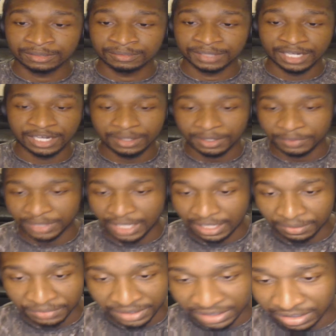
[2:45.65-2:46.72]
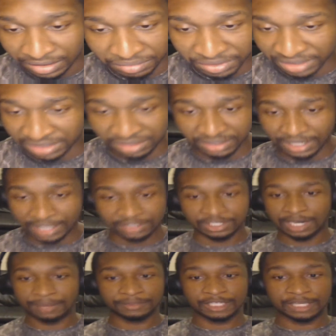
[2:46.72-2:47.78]
But anyway, we still gotta
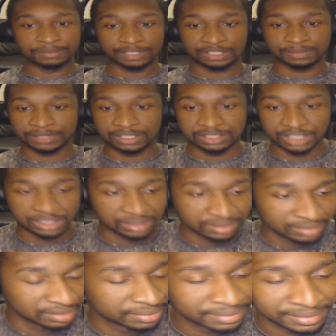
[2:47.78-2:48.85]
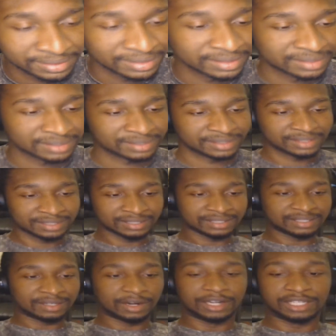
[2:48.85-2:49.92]
try to keep this PG.
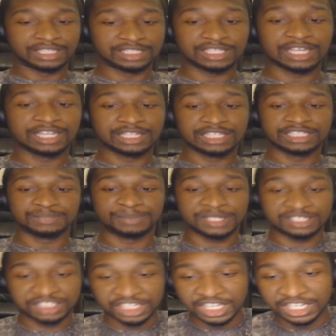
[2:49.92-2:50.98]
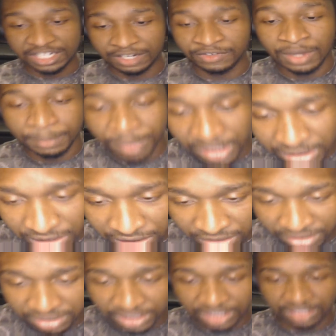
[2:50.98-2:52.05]
Or at least PG enough.
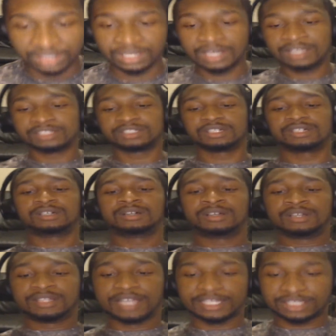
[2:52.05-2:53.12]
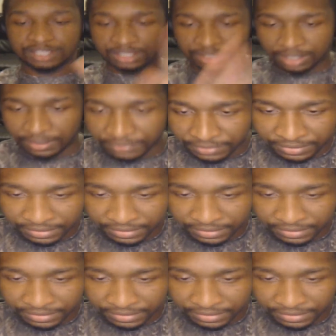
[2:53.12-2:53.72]
PG-13. Sure. That's good enough.